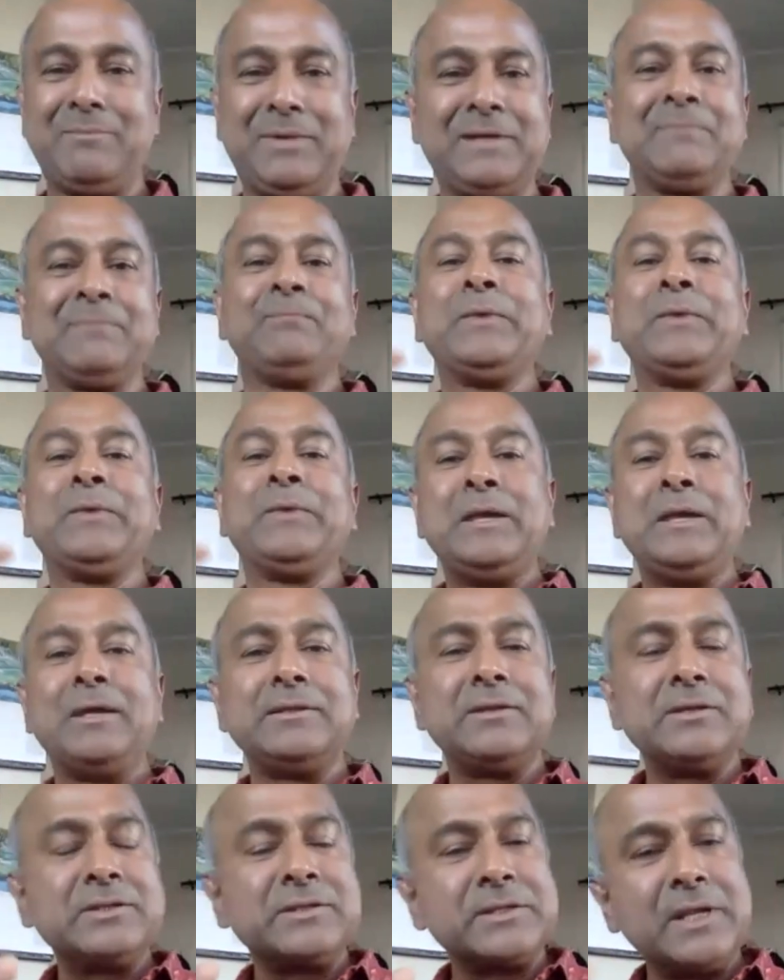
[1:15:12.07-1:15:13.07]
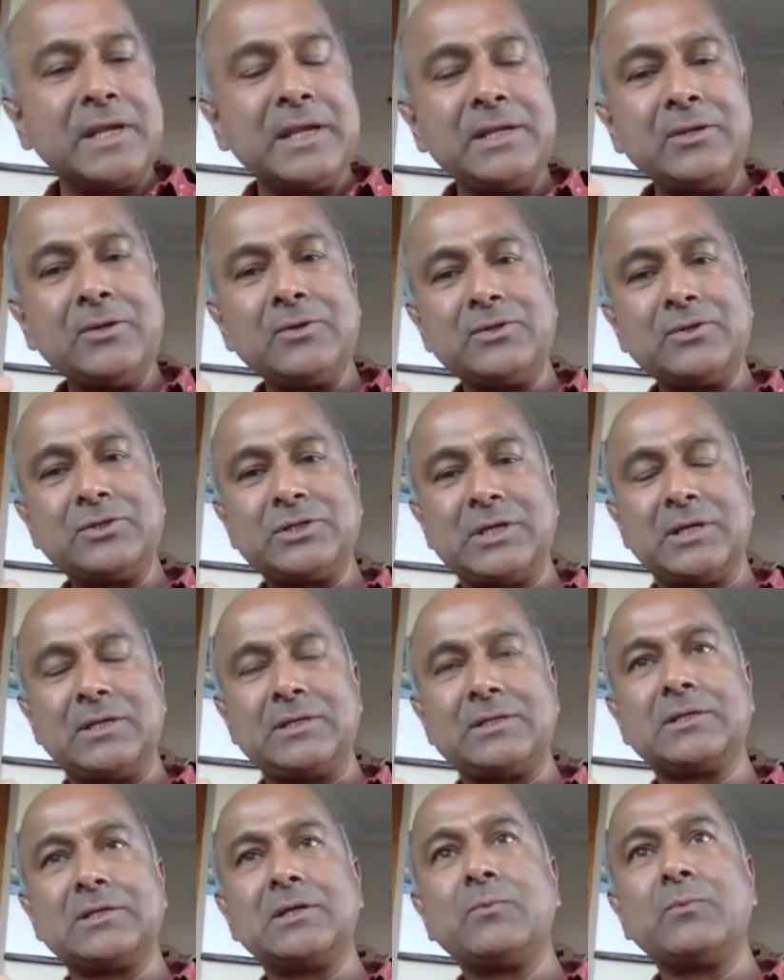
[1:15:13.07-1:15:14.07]
But this radio
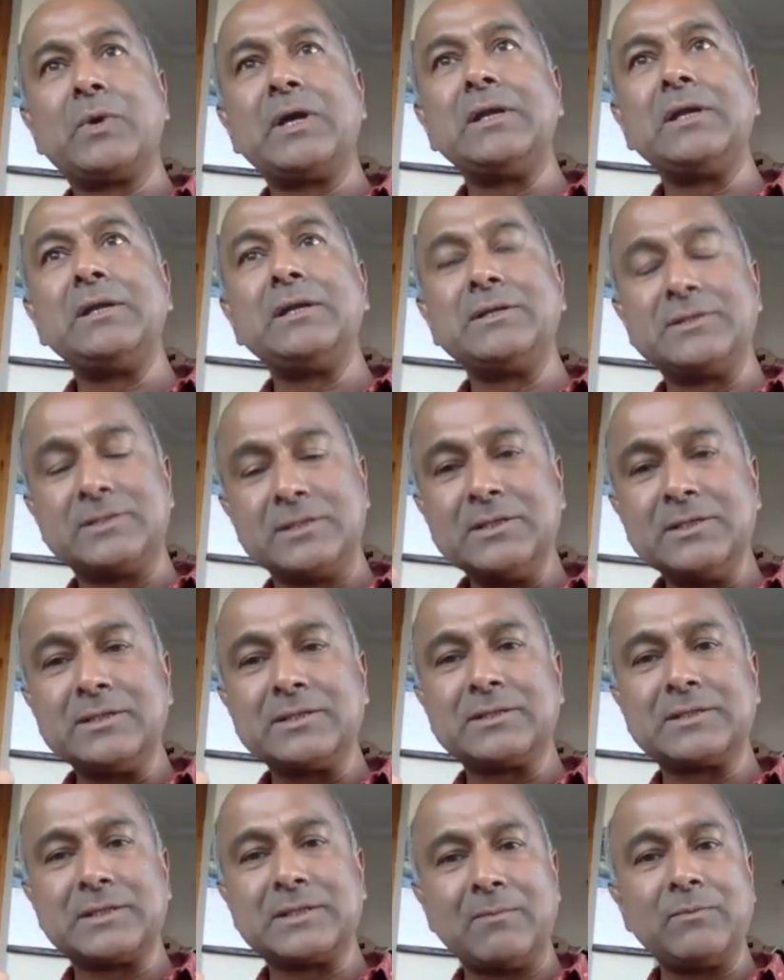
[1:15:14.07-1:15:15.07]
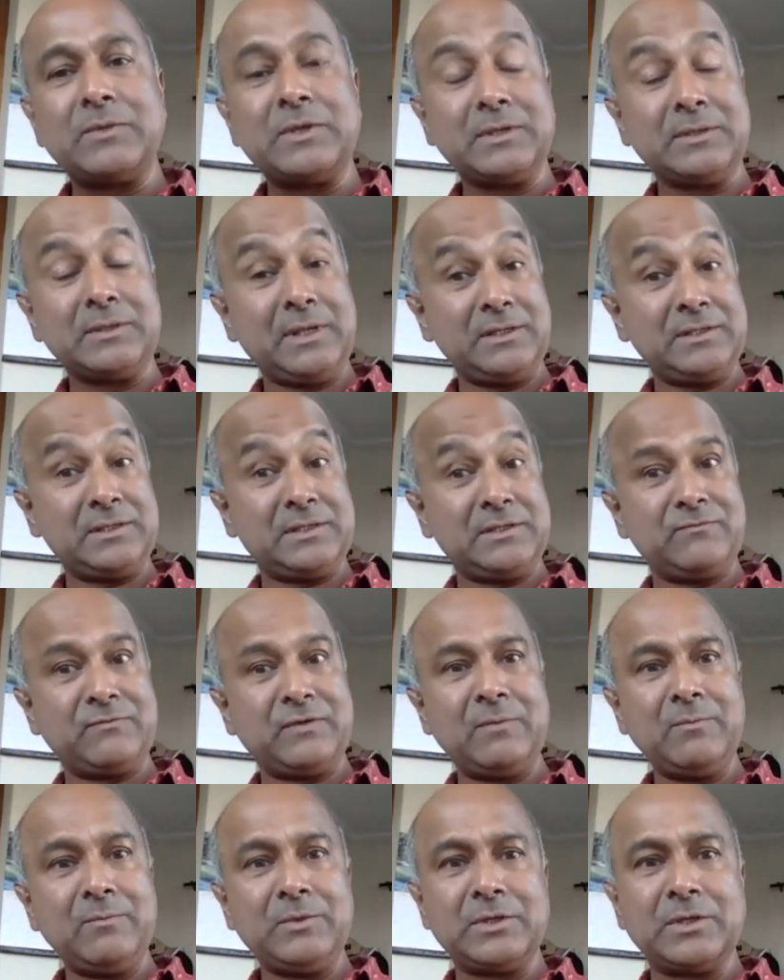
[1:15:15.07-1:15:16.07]
chatter, while it is something that is
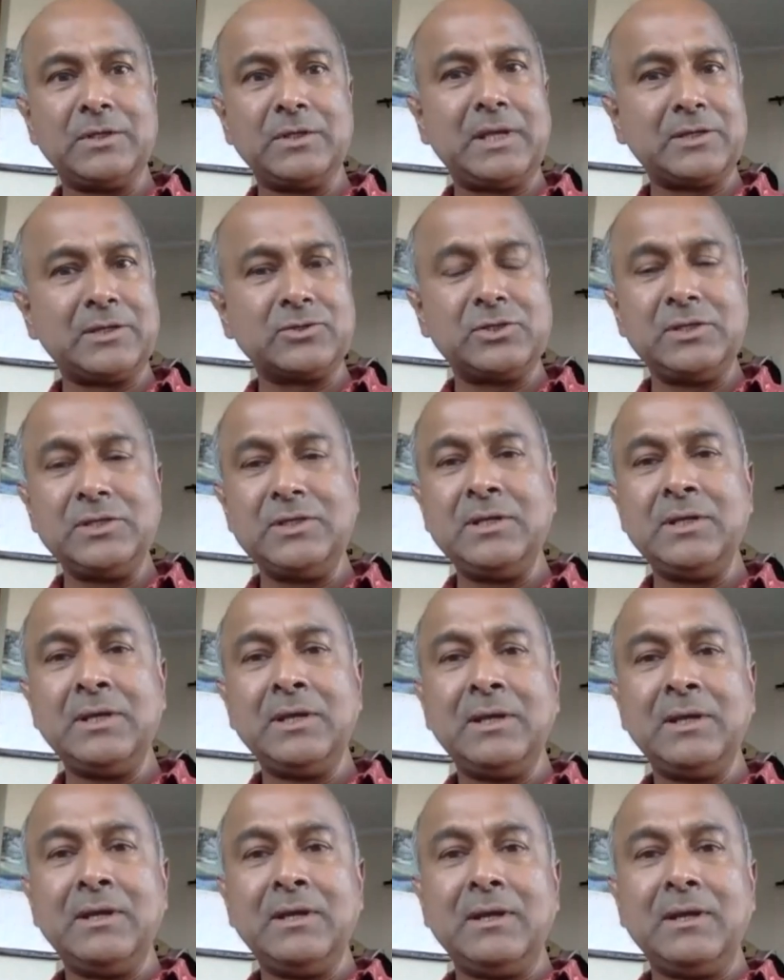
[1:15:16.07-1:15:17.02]
ephemeral, actually